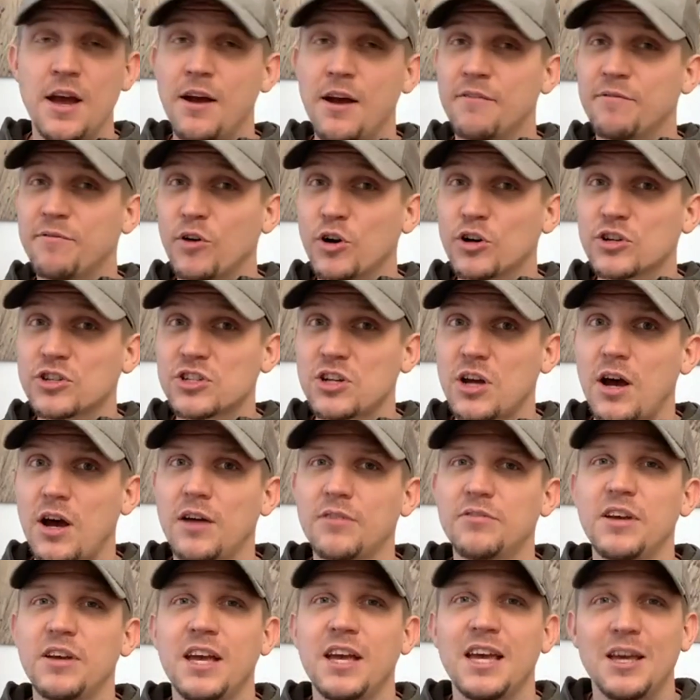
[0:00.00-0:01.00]
First off,
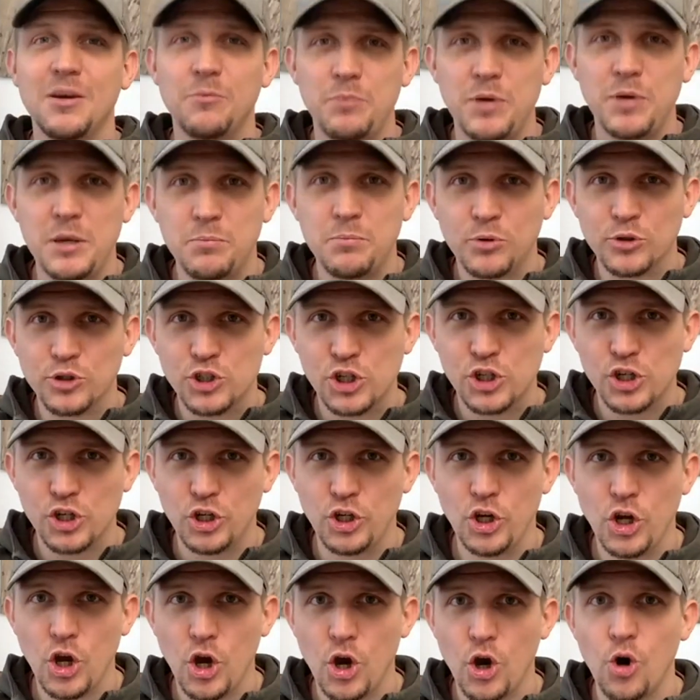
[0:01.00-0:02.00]
people should
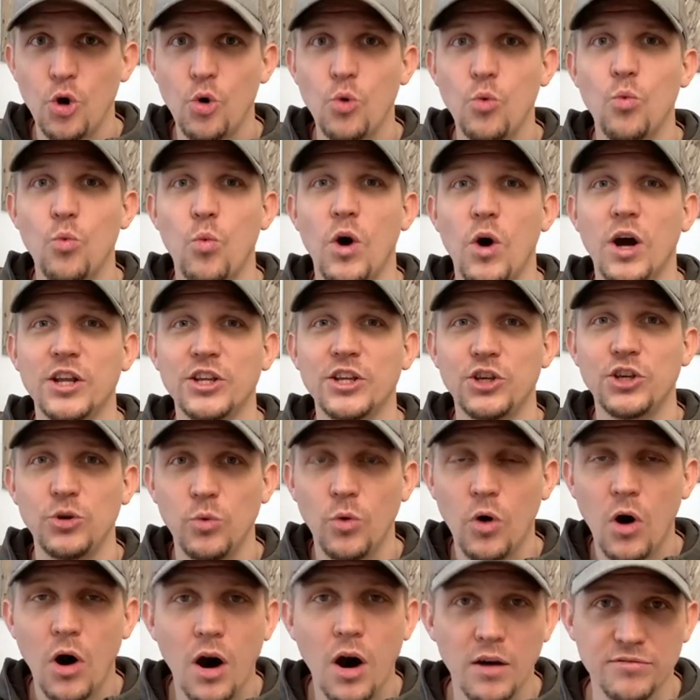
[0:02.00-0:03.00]
know what you
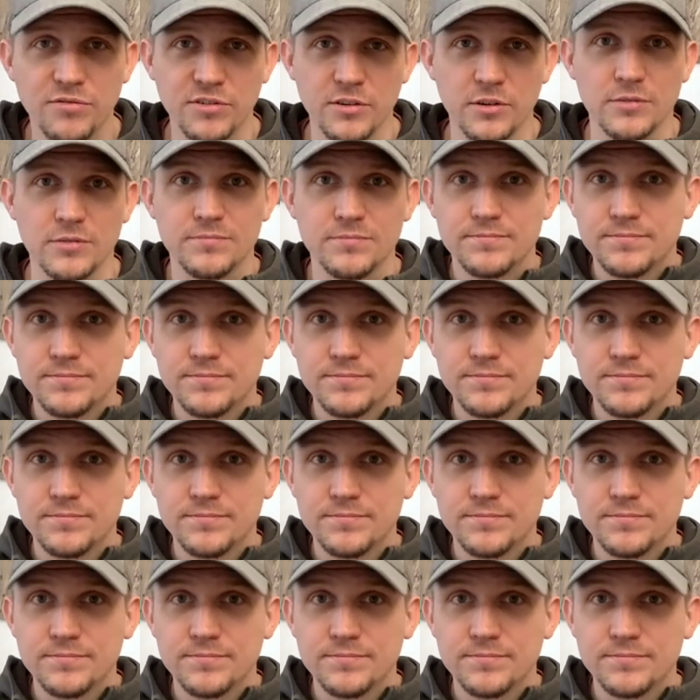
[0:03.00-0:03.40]
offer.